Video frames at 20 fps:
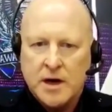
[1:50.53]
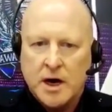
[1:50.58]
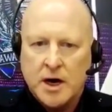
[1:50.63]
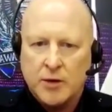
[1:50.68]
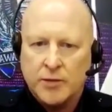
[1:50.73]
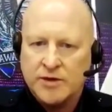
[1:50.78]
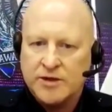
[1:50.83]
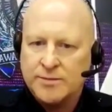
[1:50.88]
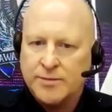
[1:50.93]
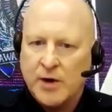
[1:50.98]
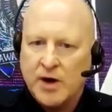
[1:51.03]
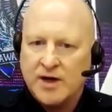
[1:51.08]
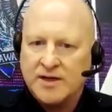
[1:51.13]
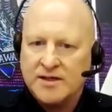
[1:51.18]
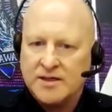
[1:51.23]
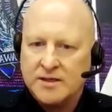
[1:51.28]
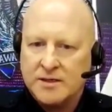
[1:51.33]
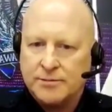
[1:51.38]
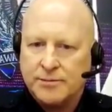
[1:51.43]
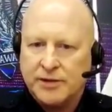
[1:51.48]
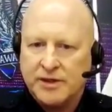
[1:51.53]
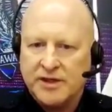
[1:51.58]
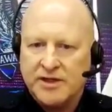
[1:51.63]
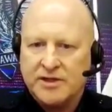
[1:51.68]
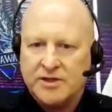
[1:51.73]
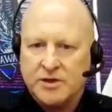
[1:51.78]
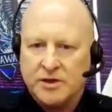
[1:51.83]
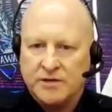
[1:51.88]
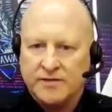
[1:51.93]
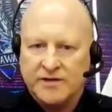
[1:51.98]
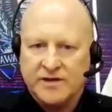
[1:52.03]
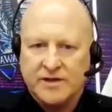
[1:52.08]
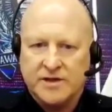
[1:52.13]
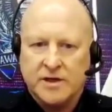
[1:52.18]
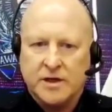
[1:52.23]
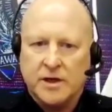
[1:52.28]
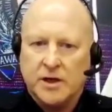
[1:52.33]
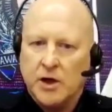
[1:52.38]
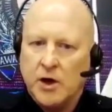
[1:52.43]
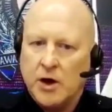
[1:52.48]
Our response as a police service,
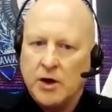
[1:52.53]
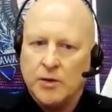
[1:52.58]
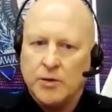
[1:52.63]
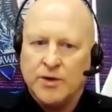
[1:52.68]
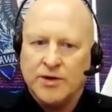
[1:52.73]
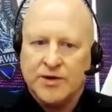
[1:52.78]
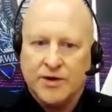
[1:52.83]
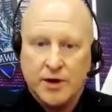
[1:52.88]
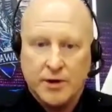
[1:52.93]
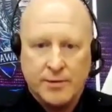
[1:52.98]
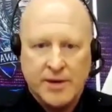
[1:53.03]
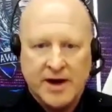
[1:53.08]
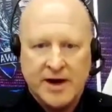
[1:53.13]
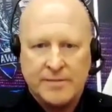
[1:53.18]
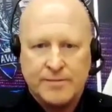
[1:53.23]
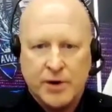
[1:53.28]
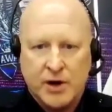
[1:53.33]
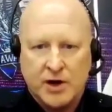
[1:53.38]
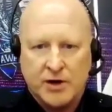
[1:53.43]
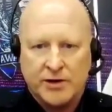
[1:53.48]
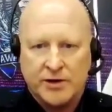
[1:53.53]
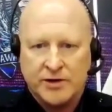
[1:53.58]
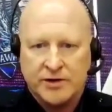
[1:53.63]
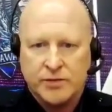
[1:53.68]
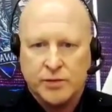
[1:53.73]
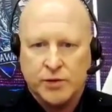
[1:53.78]
along with our many partners,